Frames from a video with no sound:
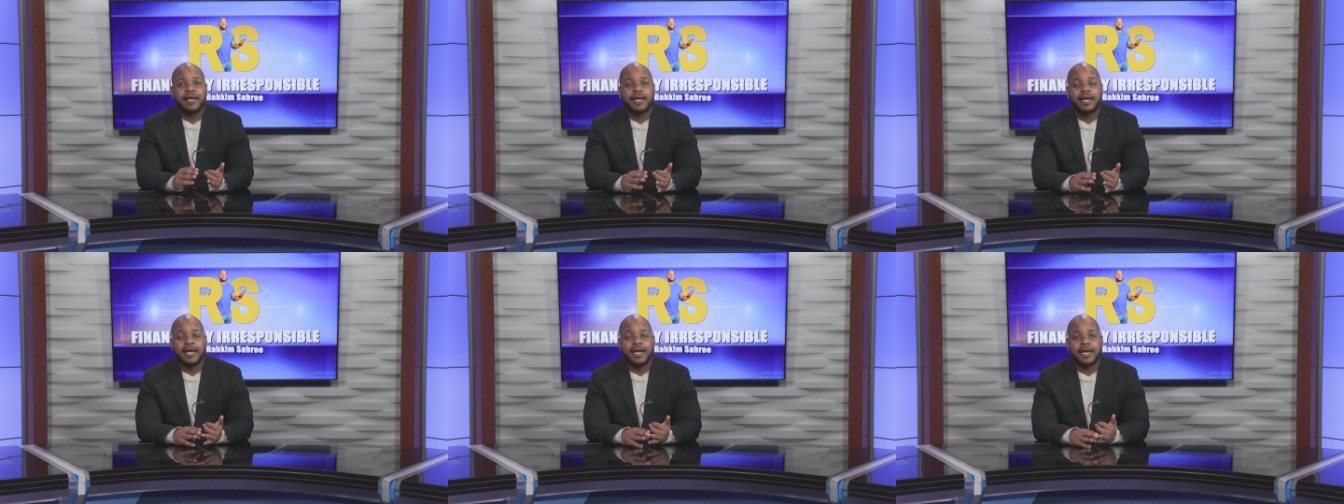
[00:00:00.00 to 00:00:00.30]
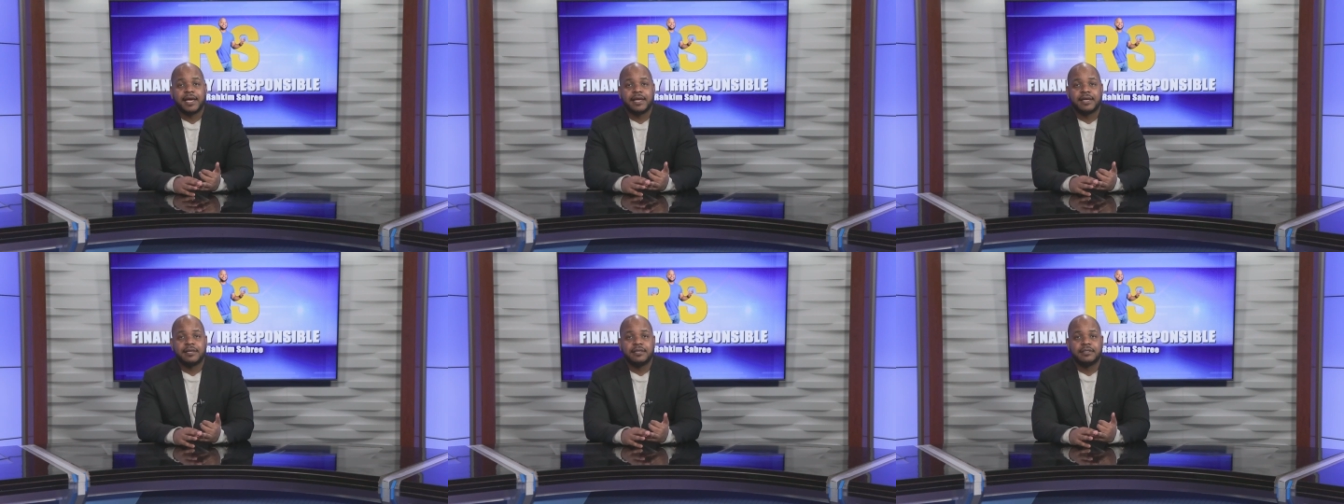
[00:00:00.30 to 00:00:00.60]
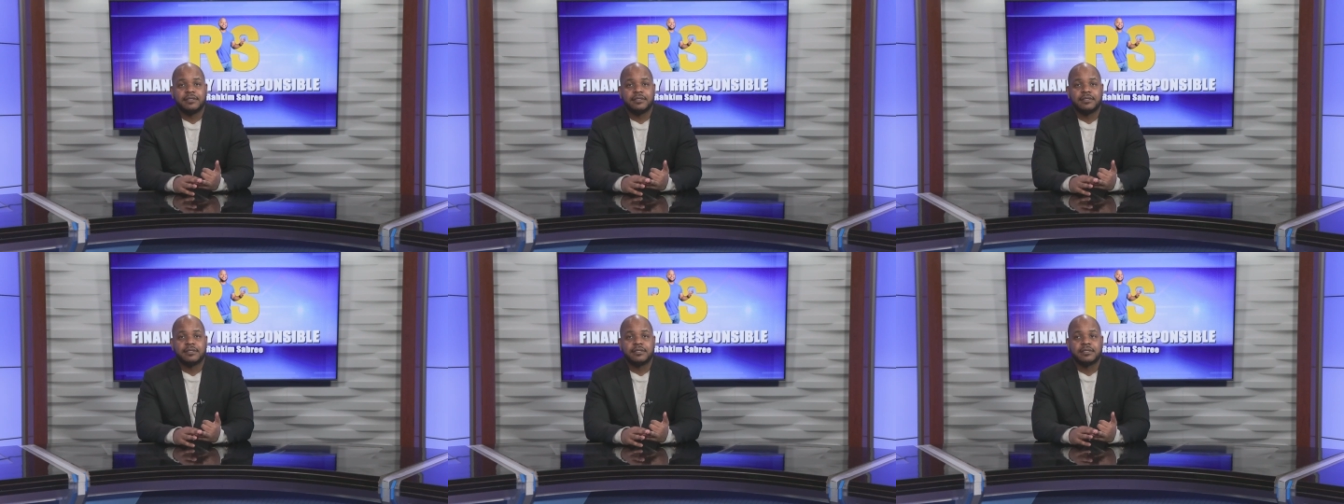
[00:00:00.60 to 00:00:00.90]

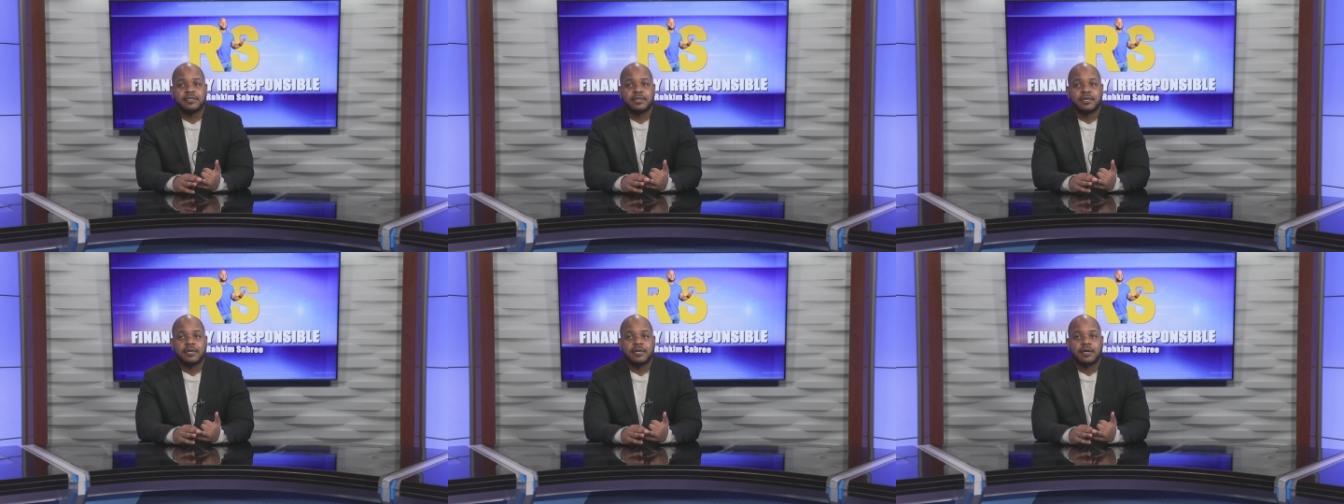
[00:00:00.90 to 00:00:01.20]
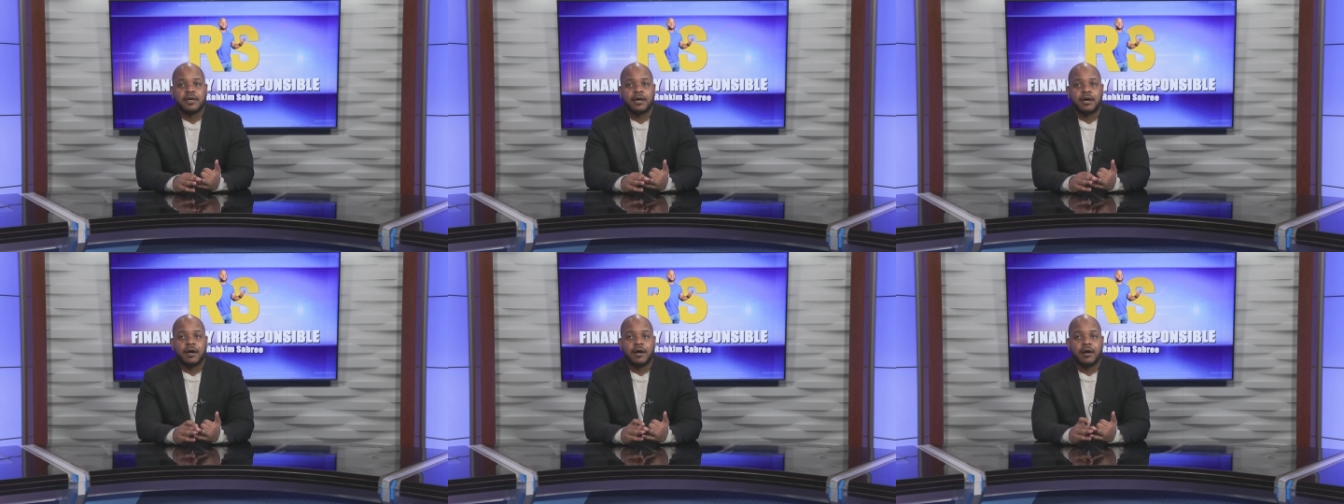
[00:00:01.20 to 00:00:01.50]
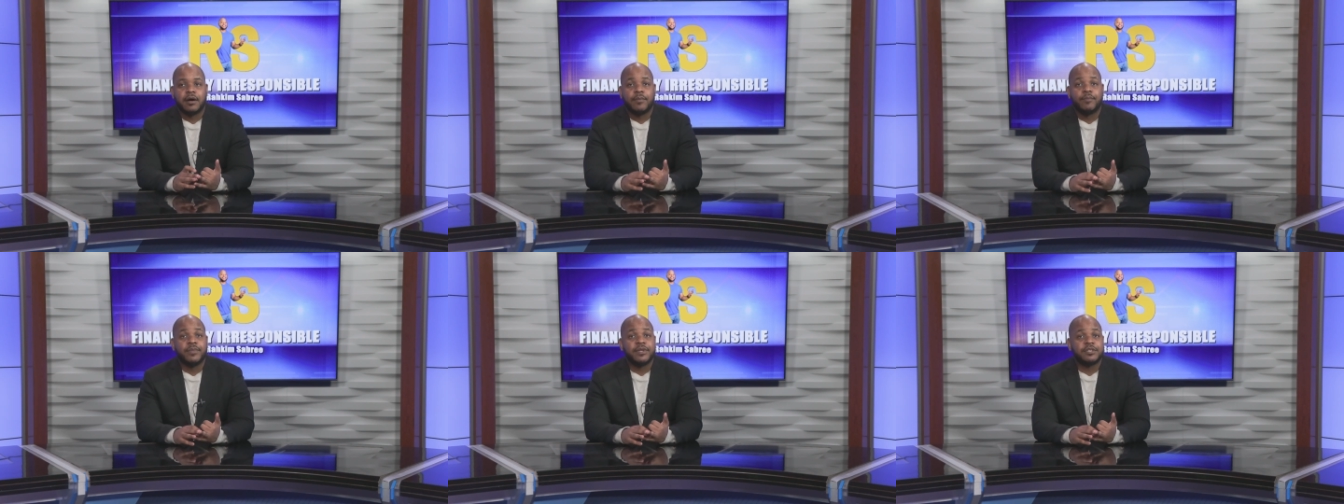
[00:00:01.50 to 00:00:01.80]
and
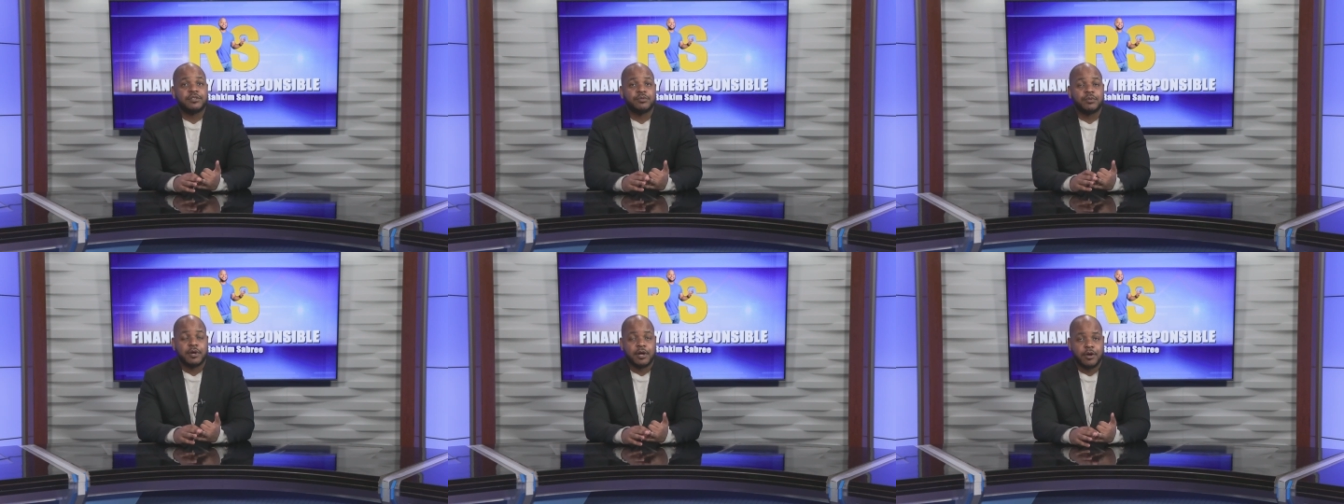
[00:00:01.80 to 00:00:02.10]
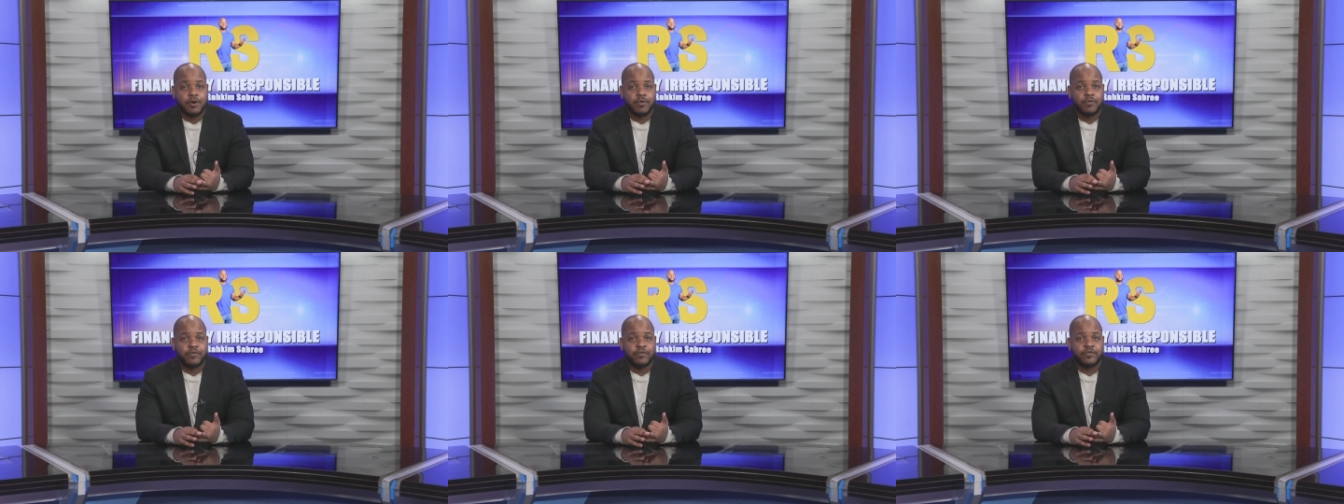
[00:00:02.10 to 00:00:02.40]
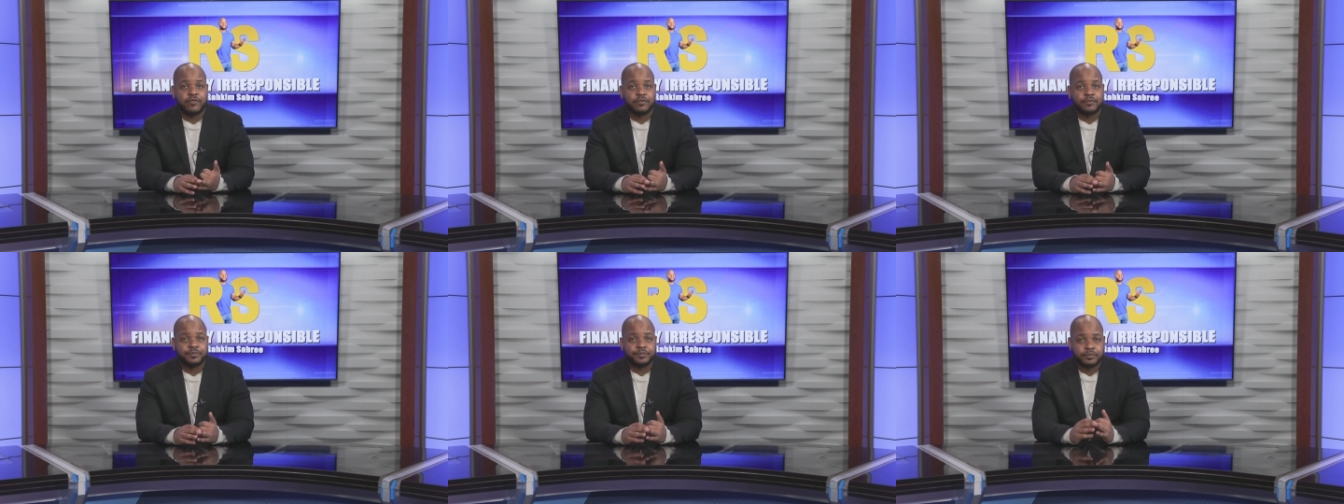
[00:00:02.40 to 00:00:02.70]
mental
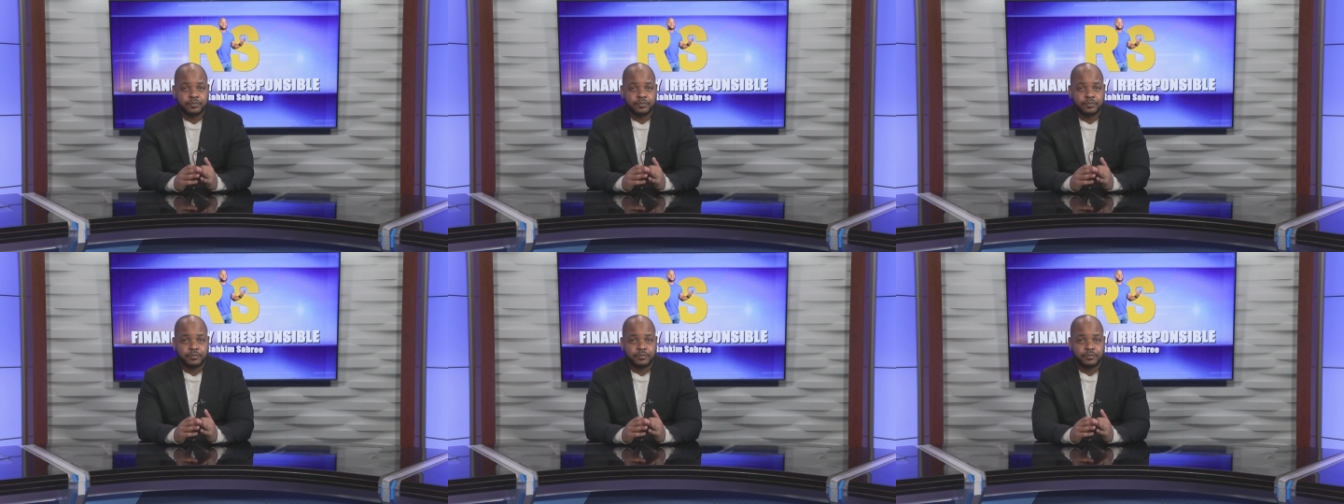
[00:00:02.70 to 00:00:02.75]
health,